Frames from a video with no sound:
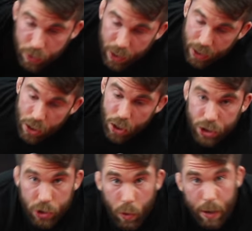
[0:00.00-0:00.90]
Okay,
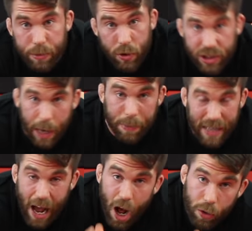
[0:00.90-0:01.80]
so what I'm doing is I'm
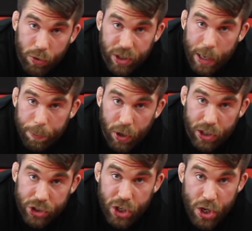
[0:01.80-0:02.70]
countering that
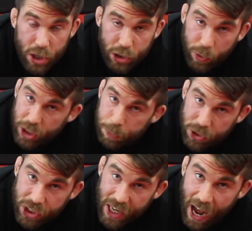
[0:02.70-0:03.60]
push. So he's
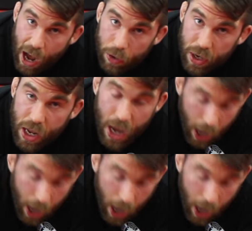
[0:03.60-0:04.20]
pushing out,